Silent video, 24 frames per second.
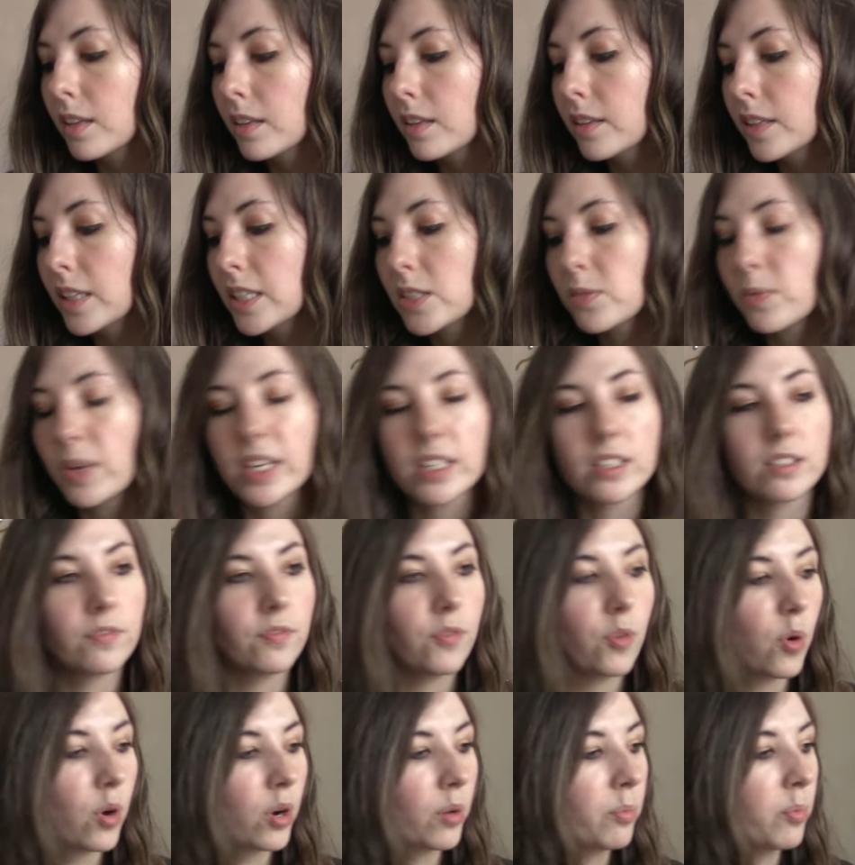This weighs
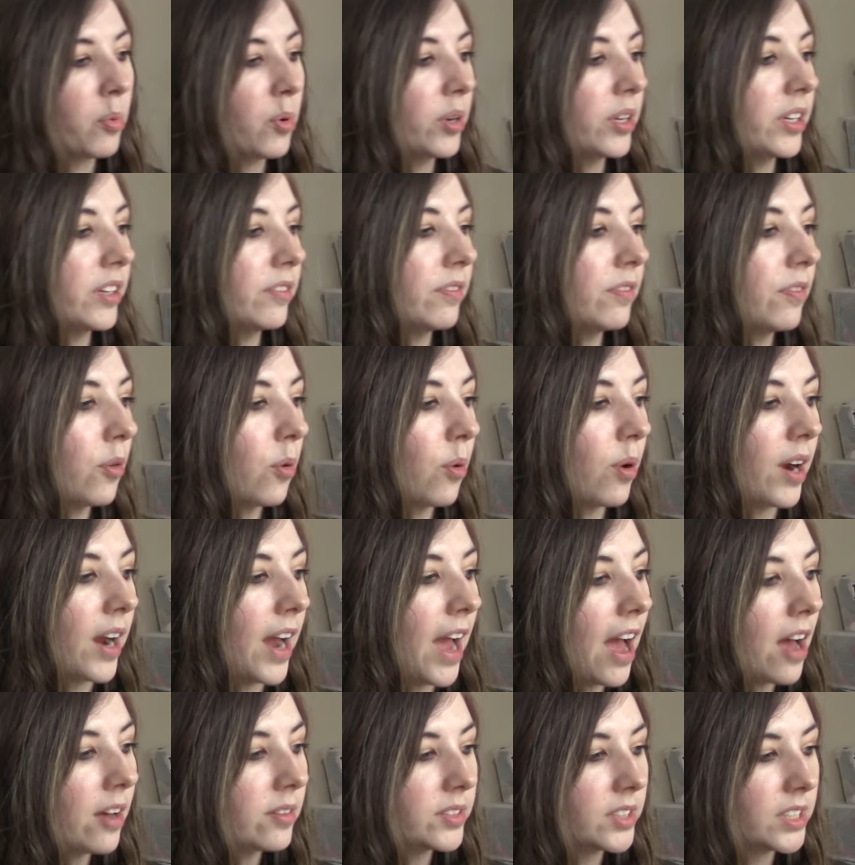4.4
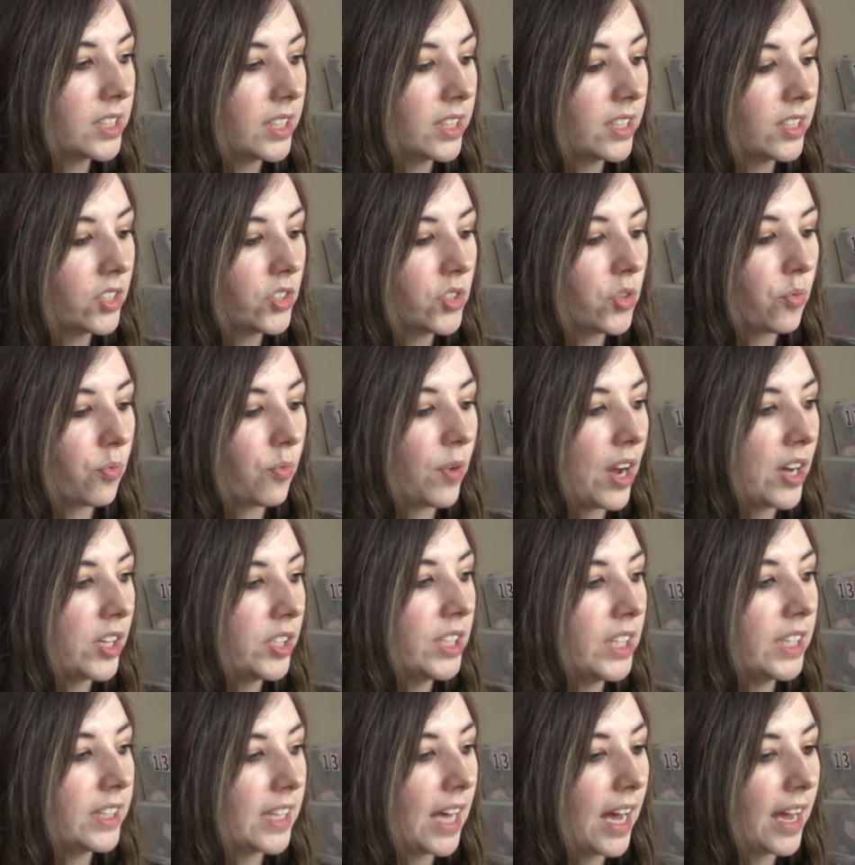ounces,
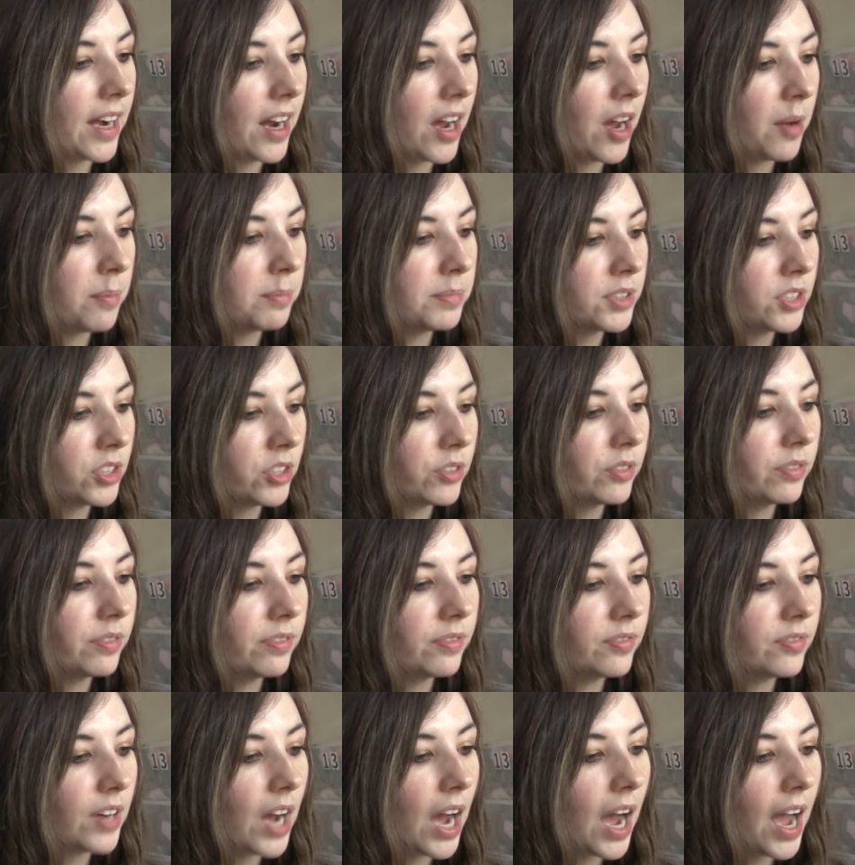rounding that up to
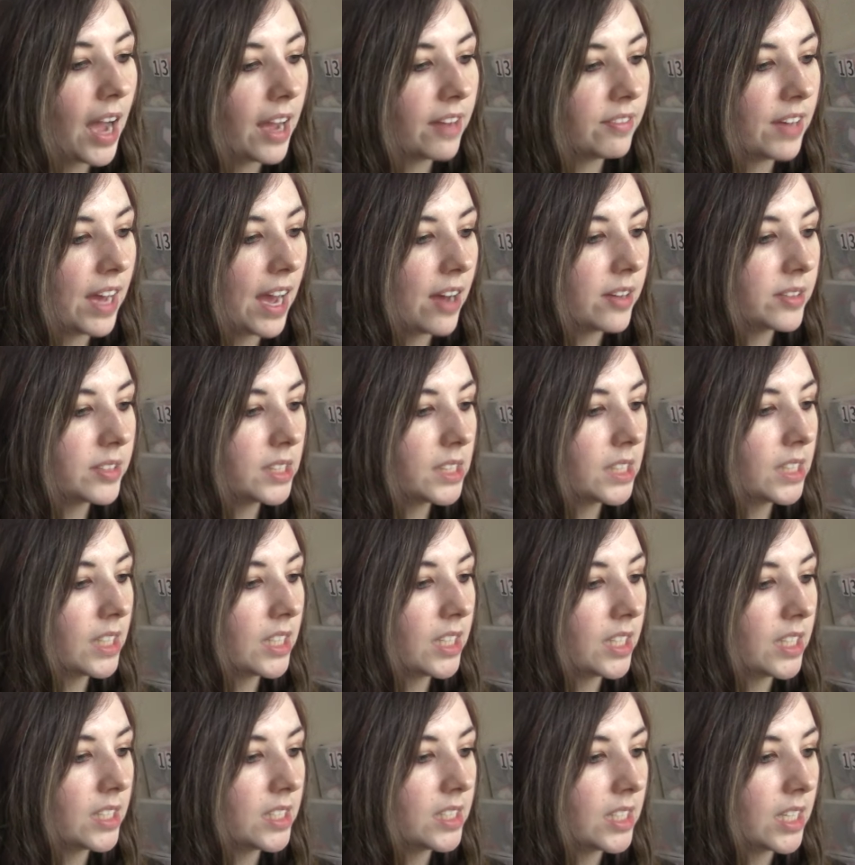five
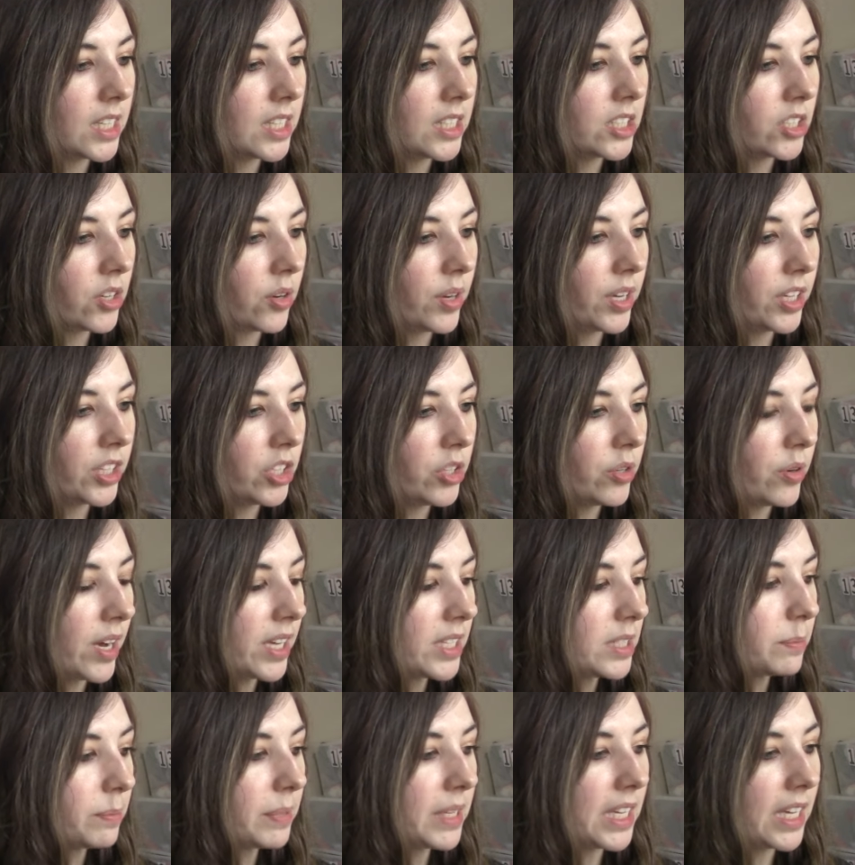ounces. It's going
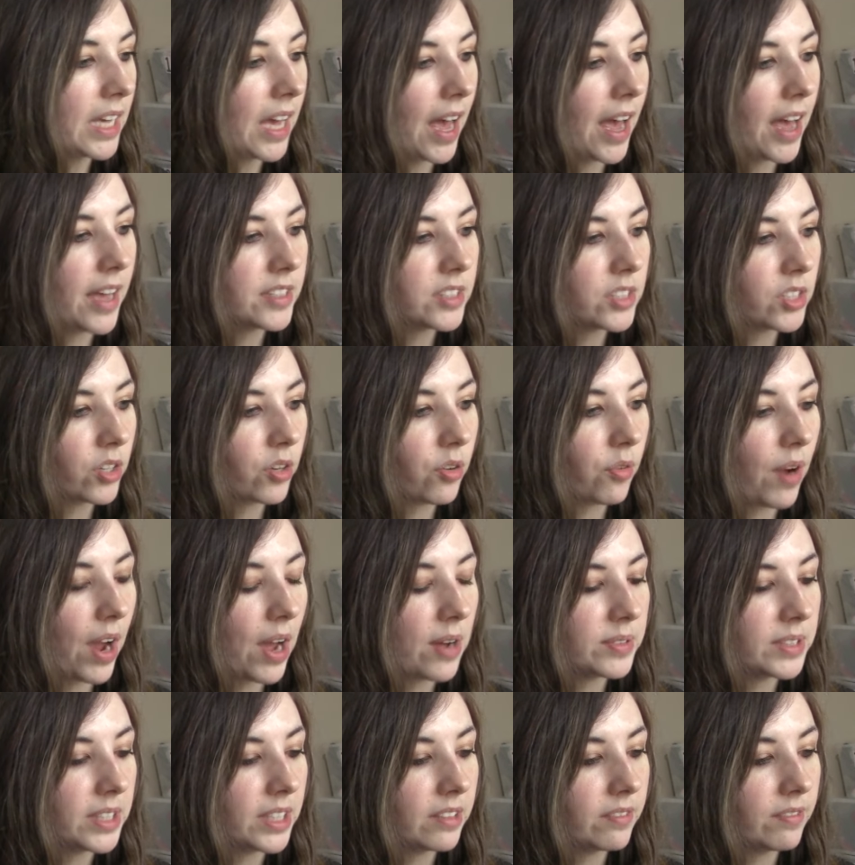USPS
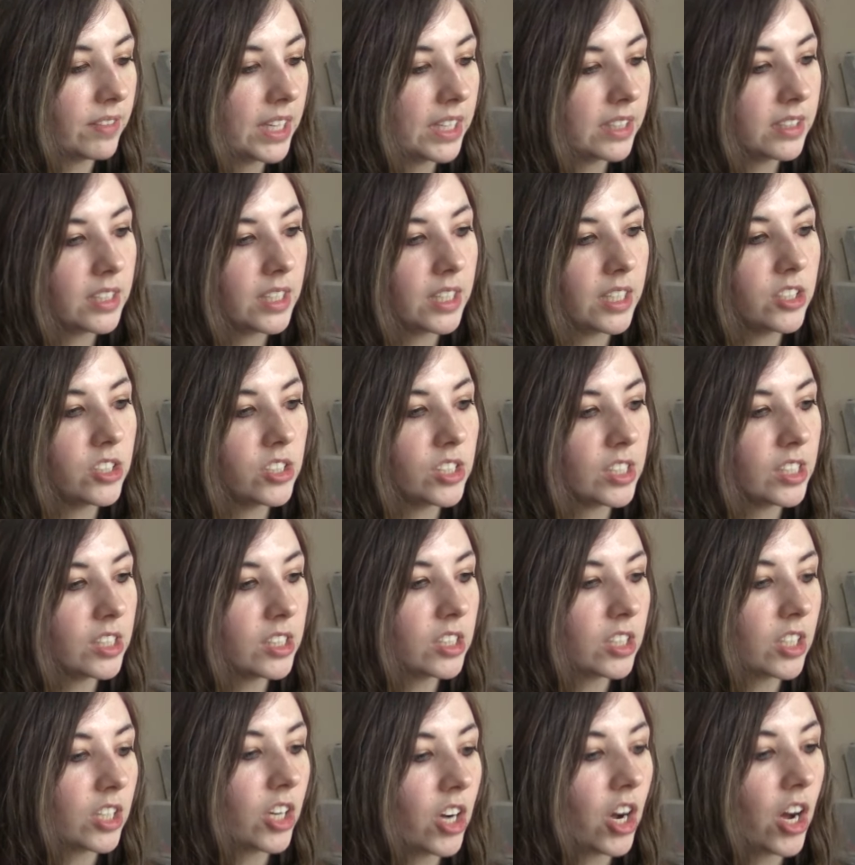Ground Advantage and
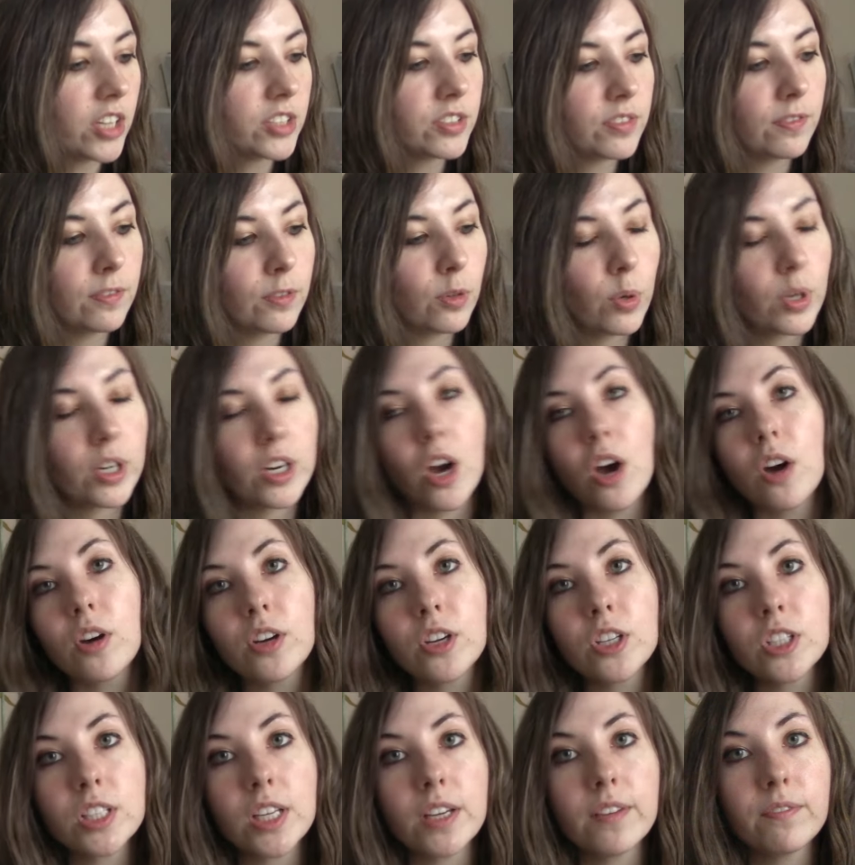it's gonna cost
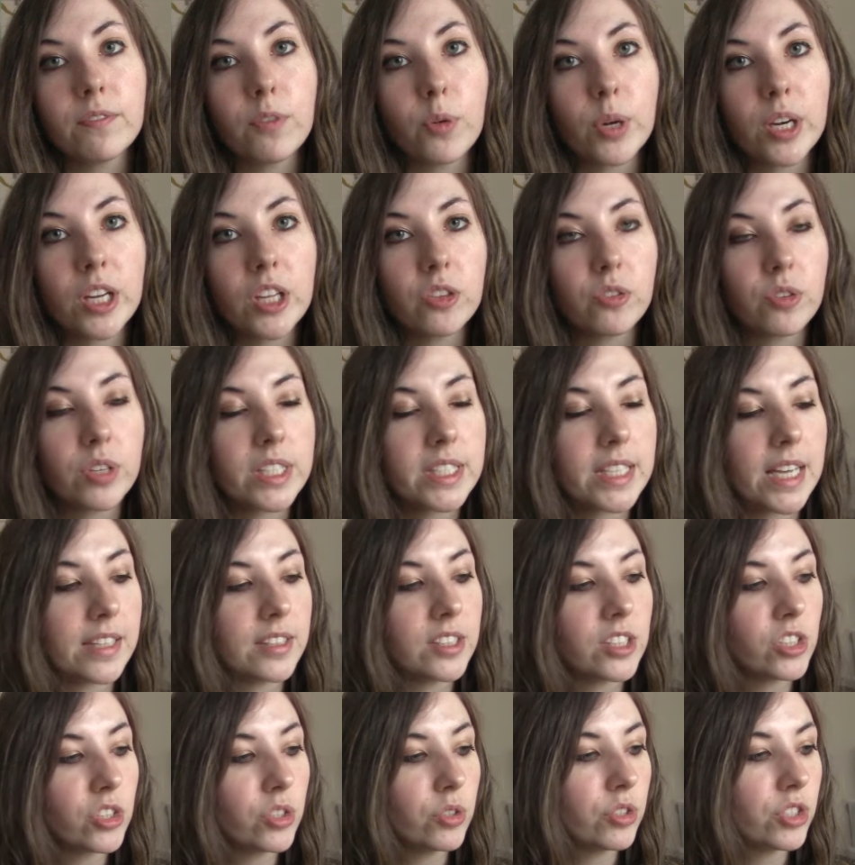
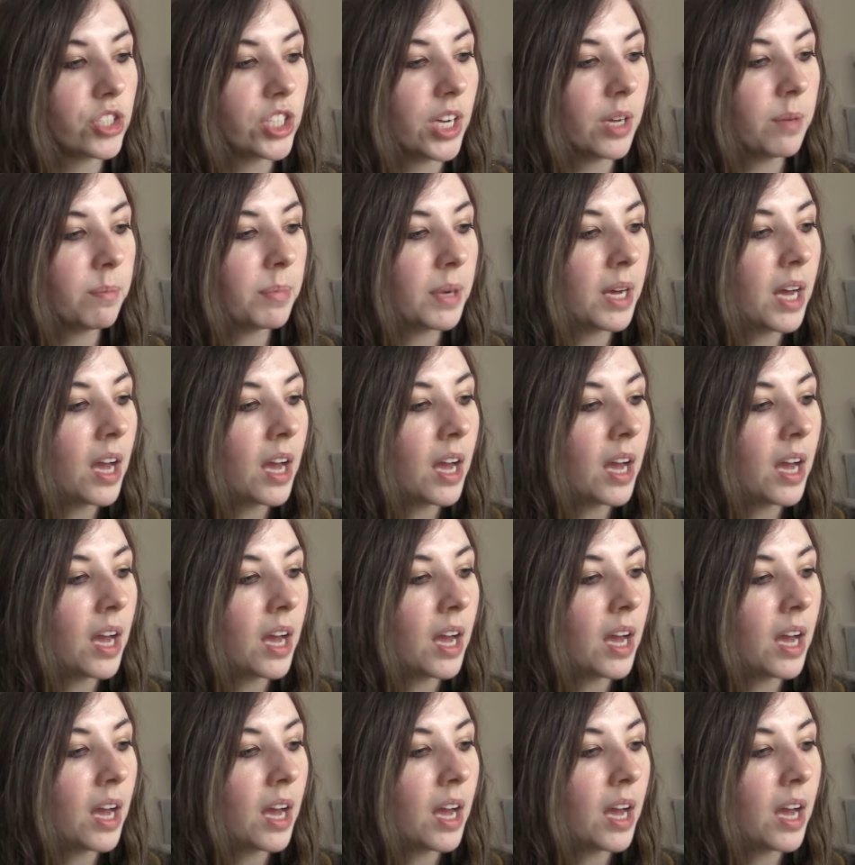$4.43 to ship.